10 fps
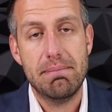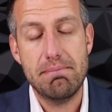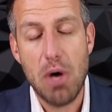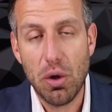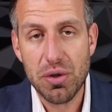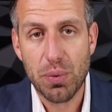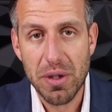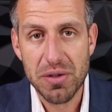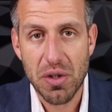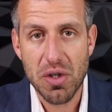most
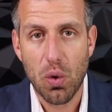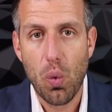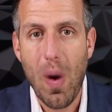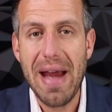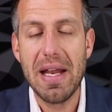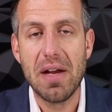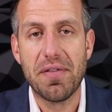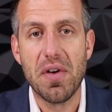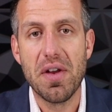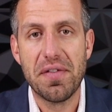realtors are waiting
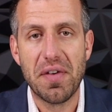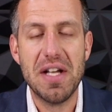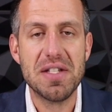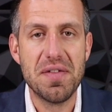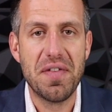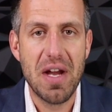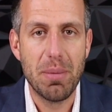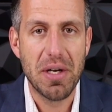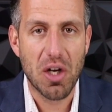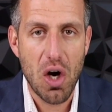for their friends and
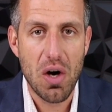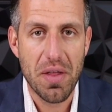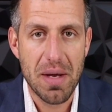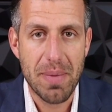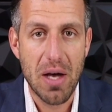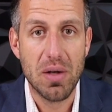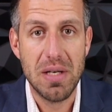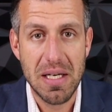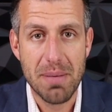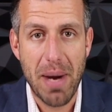family to call them that
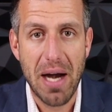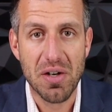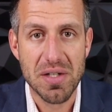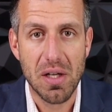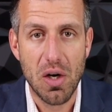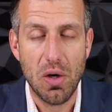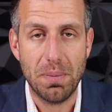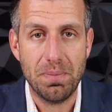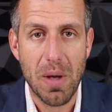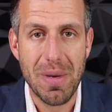need to buy or sell a
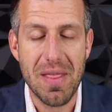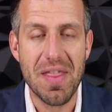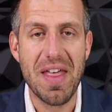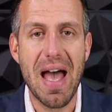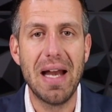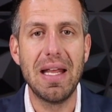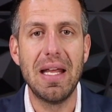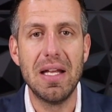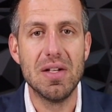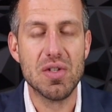home. I mean, that
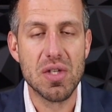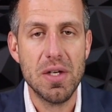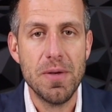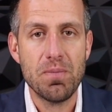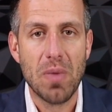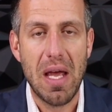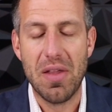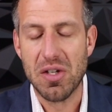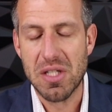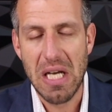is,
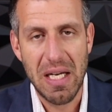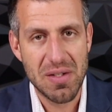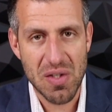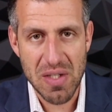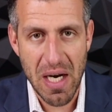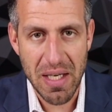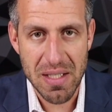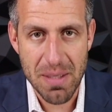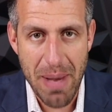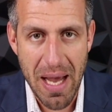and there's tons of
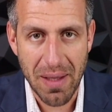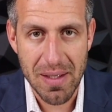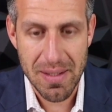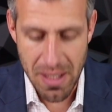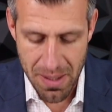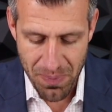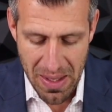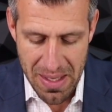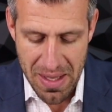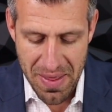studies to back this up,
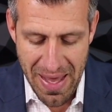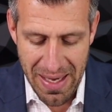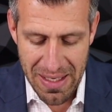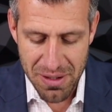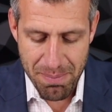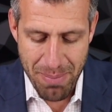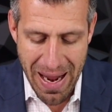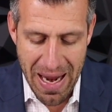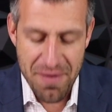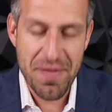that is
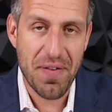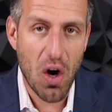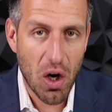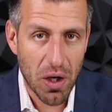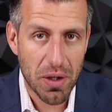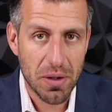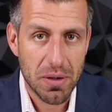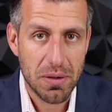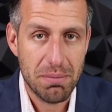by far,